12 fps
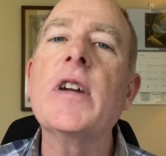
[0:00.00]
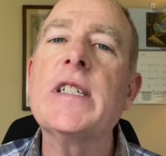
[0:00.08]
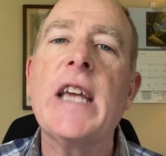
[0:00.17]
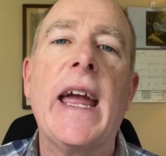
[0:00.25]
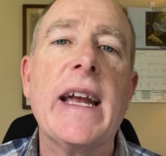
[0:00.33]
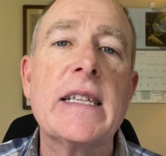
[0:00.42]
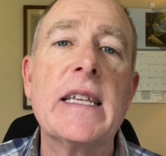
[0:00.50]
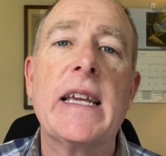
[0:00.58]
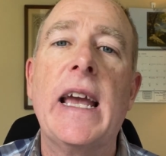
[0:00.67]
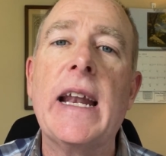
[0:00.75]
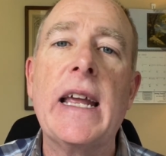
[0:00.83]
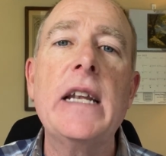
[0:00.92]
it takes to
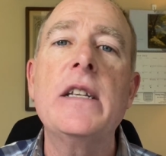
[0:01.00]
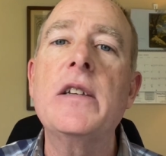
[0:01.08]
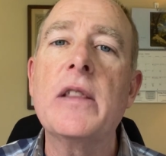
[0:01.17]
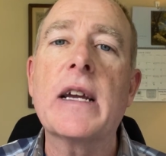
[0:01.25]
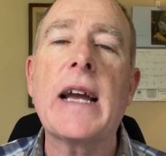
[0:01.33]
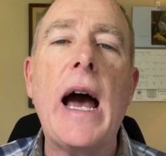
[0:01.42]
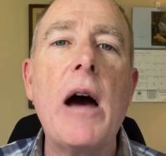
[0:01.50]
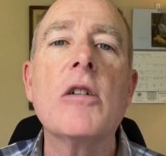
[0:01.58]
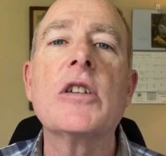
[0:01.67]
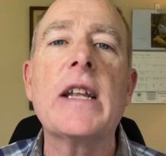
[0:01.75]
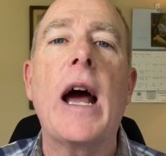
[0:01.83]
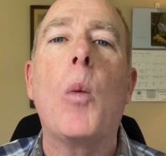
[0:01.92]
get into the
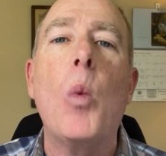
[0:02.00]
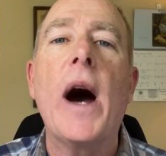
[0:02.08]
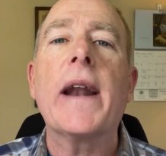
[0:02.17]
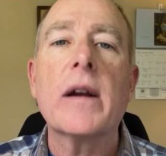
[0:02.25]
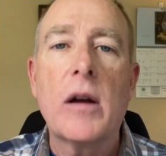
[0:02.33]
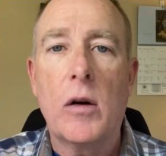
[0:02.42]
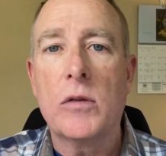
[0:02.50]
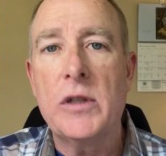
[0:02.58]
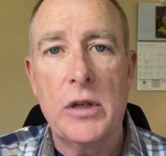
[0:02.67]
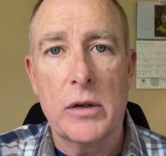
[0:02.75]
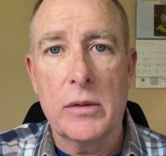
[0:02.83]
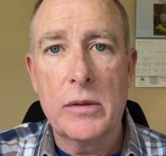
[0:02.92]
college that I want to go
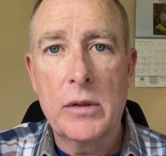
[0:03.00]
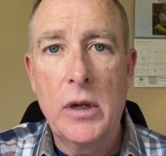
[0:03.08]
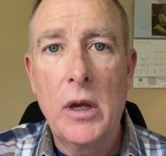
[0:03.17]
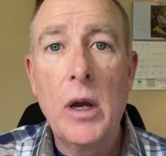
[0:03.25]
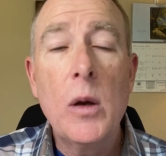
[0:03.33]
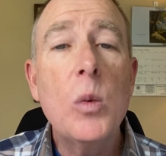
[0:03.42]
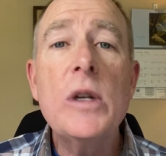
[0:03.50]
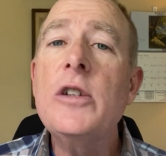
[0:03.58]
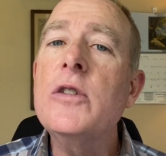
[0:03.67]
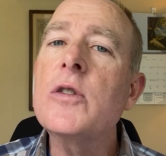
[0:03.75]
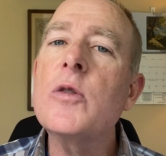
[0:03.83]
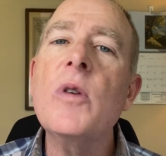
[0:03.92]
to, which
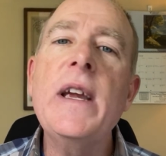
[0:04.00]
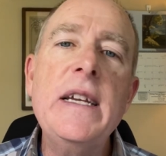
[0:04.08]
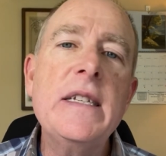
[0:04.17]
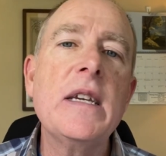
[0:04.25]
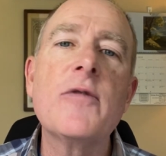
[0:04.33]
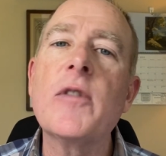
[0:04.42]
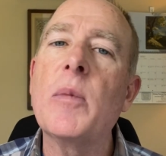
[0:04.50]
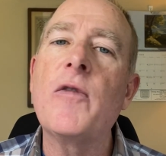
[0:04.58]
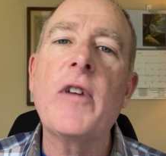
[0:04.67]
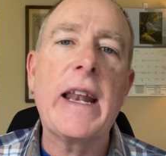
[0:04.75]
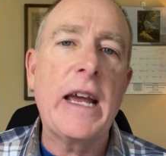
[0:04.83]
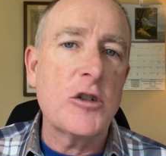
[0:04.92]
is crazy from a
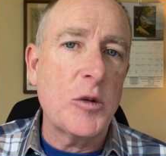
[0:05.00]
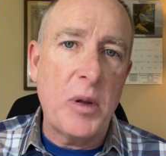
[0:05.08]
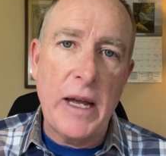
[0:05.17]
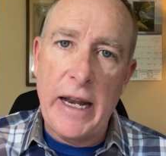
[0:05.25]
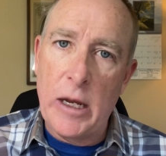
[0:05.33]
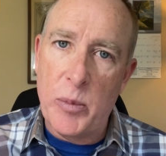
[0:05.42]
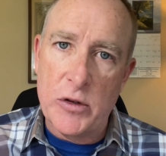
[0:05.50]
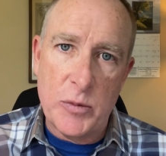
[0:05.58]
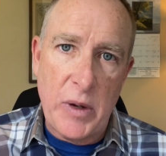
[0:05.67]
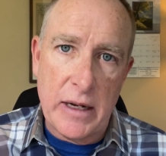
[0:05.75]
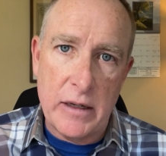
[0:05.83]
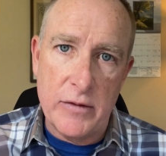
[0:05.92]
financial planning
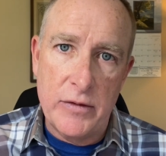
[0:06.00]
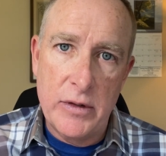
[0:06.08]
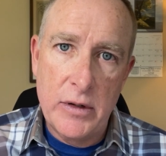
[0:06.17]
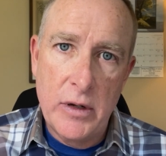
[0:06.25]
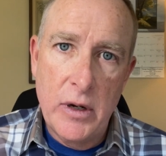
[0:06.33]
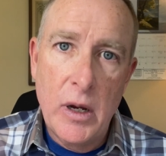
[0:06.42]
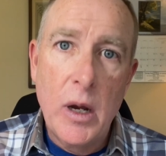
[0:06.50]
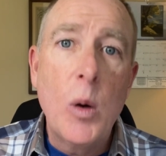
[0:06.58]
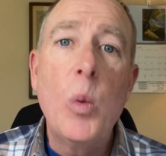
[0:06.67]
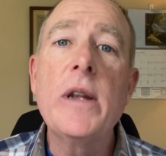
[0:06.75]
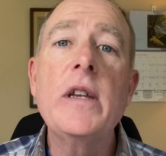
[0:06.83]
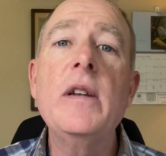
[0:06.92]
perspective.
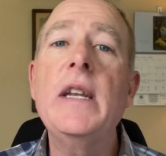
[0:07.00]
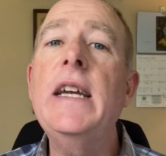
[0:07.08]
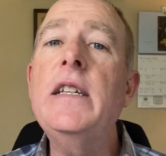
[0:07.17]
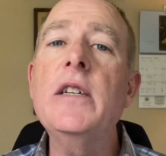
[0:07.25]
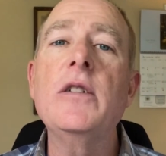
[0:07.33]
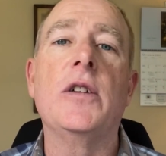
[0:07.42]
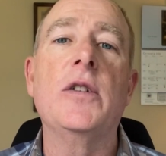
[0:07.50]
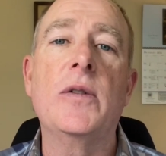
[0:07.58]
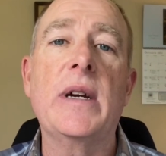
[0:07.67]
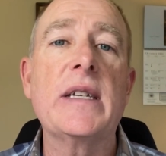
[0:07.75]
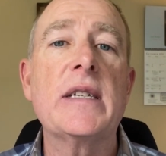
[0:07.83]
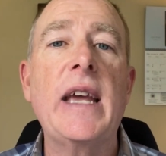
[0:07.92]
What you need to
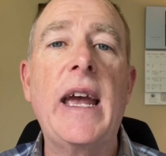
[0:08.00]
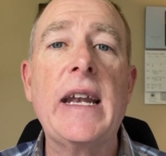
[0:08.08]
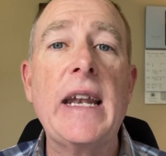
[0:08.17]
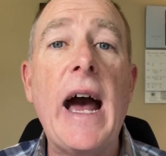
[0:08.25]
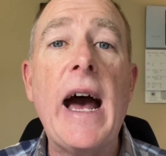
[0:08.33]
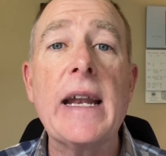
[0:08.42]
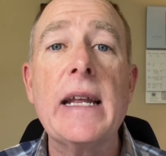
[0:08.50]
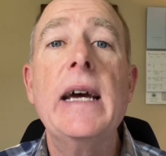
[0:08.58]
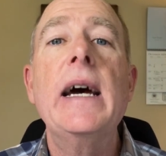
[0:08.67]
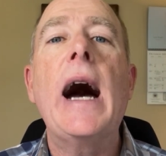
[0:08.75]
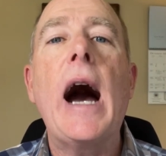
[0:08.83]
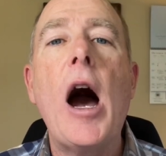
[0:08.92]
do is say not,
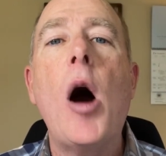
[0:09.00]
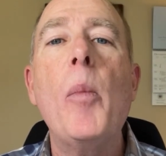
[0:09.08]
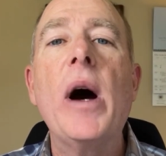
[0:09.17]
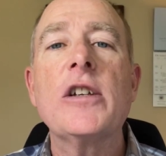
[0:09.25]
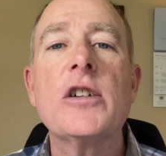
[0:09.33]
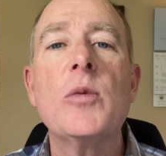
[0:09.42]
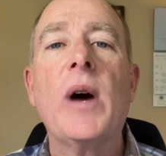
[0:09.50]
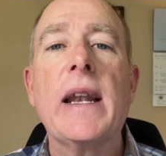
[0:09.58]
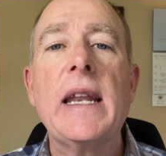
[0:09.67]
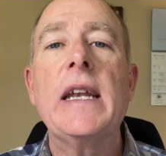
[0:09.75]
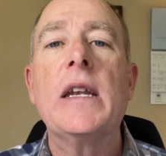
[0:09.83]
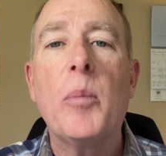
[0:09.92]
how much do I
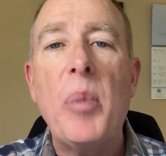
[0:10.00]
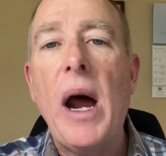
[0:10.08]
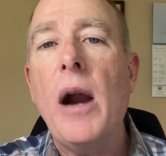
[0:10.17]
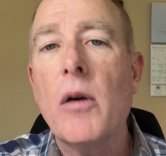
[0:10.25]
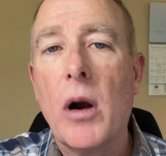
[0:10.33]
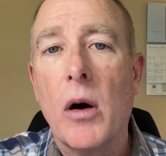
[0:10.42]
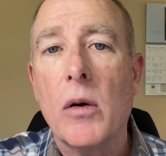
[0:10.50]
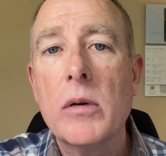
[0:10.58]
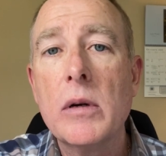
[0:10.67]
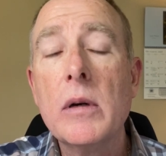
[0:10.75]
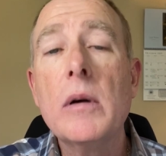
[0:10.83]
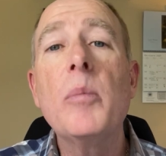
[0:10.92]
need to
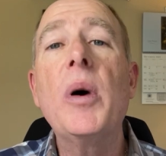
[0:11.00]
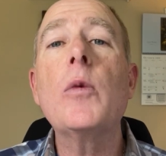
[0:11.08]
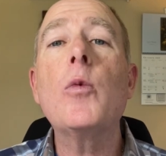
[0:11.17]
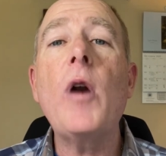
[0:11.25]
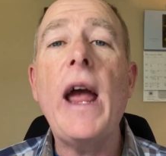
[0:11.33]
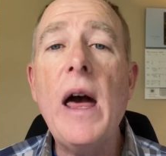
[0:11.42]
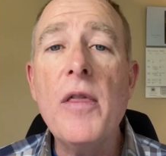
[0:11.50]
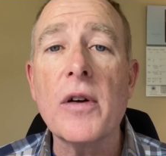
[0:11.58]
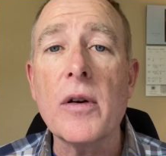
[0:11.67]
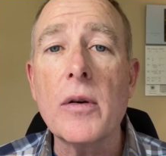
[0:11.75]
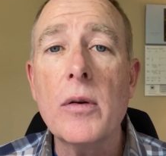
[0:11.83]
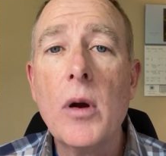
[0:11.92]
borrow, but
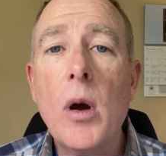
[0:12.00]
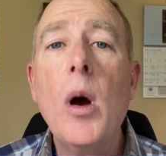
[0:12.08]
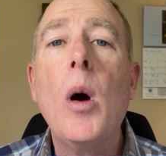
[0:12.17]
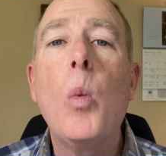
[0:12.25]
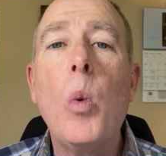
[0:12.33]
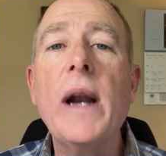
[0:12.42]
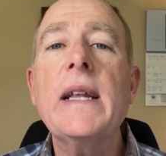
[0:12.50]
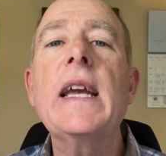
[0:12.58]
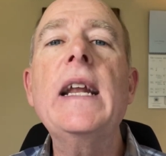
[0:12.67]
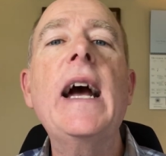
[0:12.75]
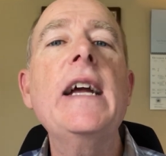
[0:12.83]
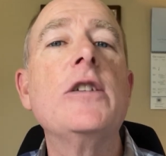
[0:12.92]
rather, what
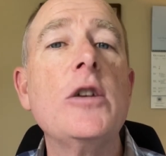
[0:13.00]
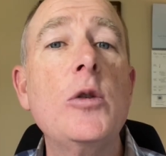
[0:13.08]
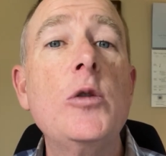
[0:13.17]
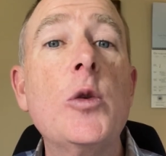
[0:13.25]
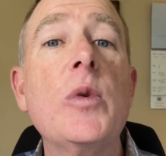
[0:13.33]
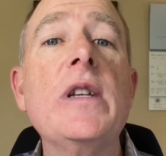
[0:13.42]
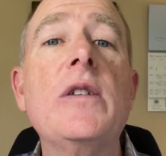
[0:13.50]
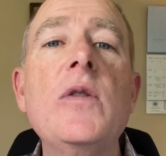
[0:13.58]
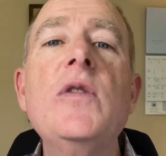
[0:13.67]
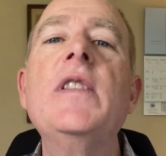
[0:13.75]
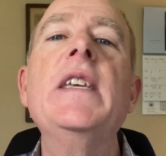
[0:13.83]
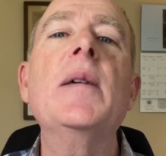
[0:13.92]
can I do to
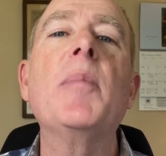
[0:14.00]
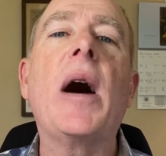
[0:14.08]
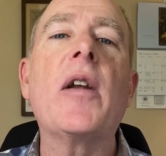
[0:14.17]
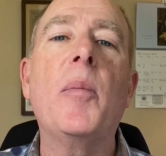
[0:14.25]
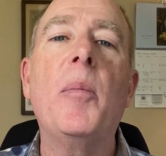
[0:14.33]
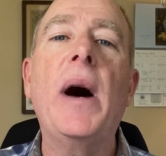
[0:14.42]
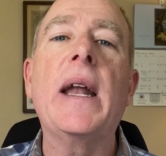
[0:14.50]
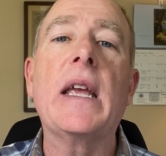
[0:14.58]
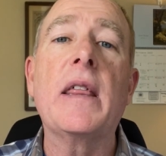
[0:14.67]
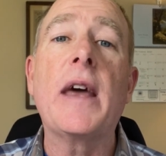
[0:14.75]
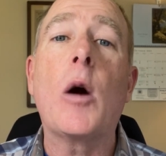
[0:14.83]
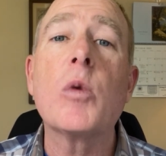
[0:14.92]
reduce the amount of
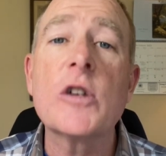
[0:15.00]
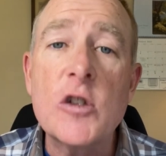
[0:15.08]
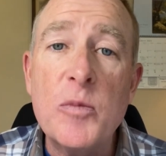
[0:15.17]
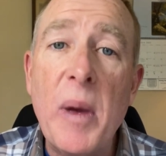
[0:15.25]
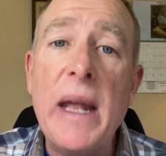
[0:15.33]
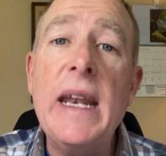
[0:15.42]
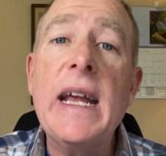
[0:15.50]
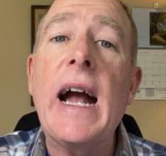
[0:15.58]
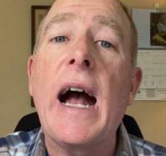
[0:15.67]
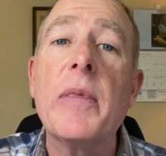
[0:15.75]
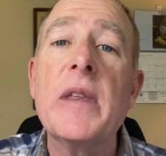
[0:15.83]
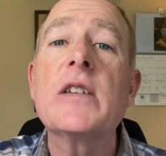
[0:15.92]
money that we're spending
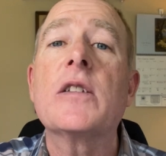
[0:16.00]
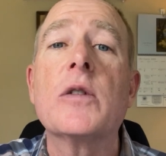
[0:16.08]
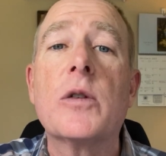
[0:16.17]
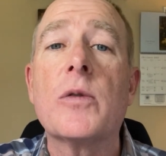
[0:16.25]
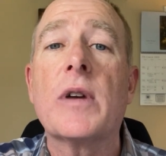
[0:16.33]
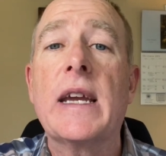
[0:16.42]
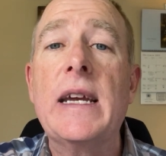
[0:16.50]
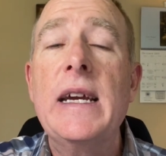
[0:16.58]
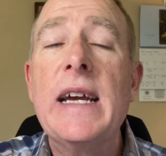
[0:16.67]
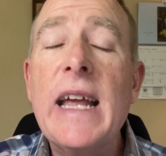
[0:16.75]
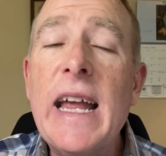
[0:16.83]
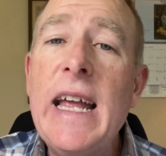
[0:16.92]
on this
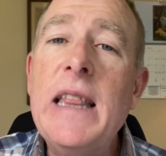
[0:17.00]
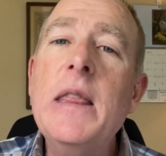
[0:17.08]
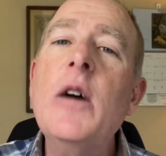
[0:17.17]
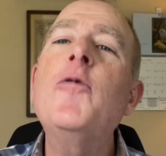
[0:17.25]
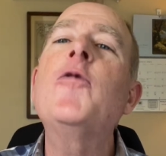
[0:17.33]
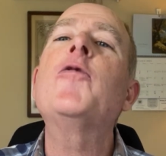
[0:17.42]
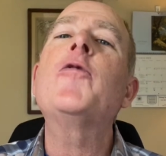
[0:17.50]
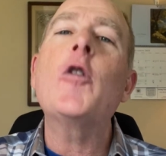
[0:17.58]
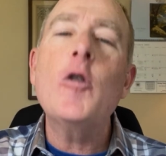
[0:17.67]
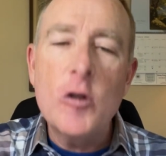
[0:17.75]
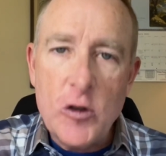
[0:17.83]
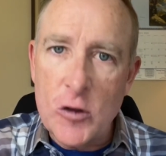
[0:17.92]
degree in the
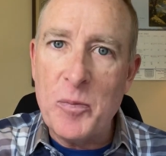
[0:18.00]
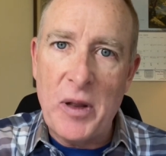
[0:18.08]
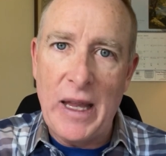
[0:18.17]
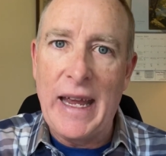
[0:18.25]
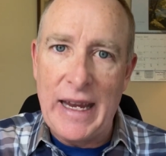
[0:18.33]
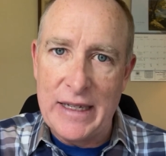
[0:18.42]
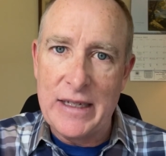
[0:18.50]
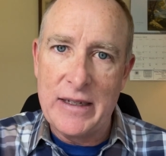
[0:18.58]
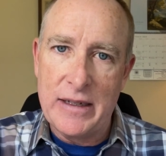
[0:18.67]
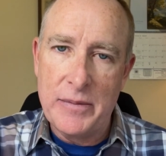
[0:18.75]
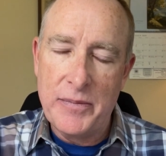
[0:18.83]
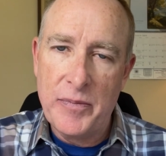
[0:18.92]
first
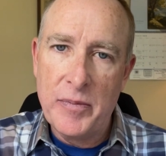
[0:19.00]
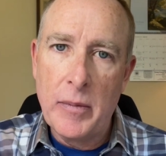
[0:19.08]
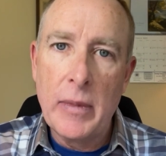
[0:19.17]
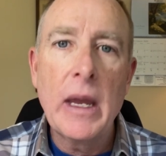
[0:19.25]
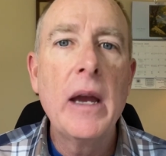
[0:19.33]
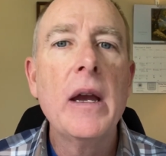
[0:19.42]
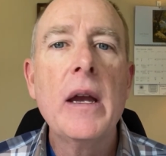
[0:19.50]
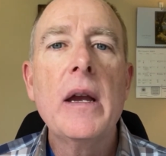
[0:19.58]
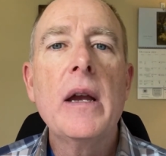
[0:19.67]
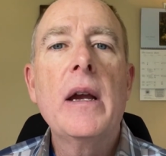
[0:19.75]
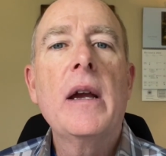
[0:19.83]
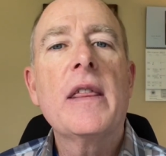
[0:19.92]
place.
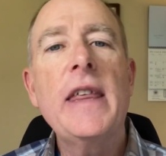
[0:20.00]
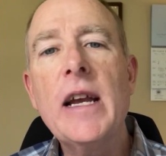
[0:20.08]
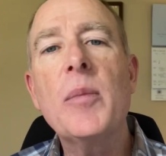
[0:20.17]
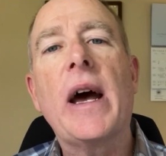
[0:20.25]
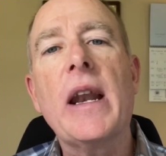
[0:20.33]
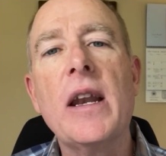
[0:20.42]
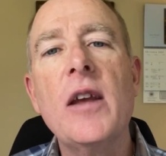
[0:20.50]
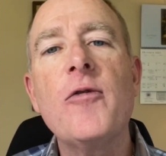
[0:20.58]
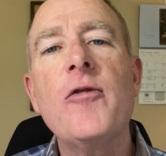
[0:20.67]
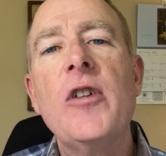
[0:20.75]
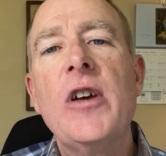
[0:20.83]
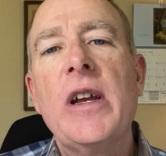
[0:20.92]
Think about it.
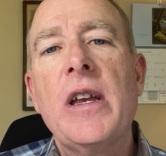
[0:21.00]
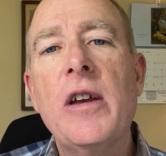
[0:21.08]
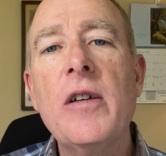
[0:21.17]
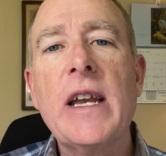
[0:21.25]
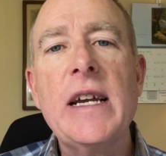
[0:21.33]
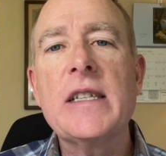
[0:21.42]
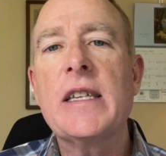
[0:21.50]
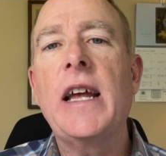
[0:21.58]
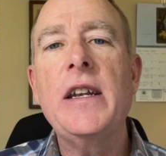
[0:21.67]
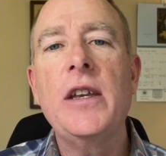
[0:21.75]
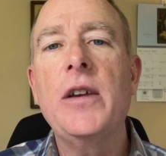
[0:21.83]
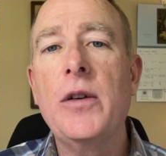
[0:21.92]
If your kid
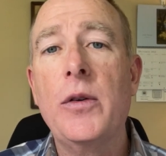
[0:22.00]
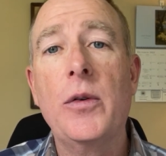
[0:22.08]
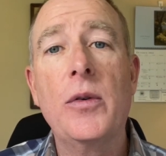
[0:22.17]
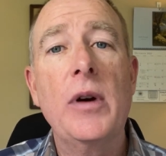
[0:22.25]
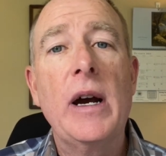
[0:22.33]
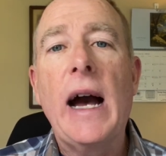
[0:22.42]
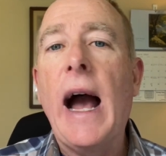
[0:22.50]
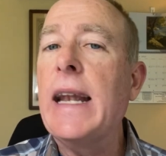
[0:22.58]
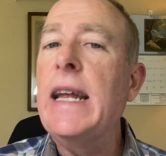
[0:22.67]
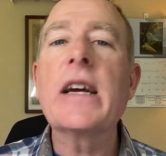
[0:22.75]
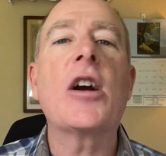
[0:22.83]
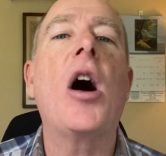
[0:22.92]
said to you, I
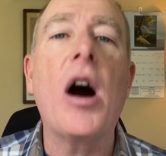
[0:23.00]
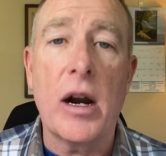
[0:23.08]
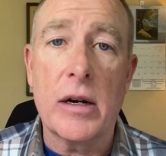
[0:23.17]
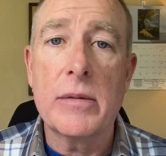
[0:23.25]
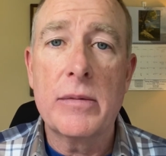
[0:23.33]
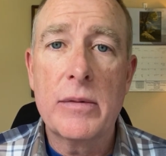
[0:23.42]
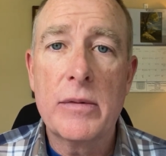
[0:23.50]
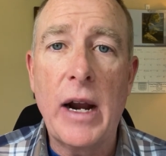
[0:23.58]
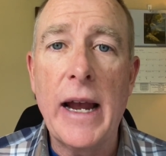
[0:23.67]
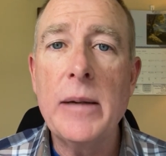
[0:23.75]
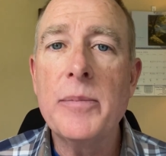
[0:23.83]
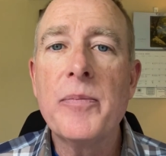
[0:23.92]
need a car,
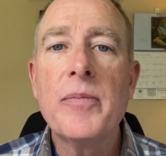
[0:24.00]
right?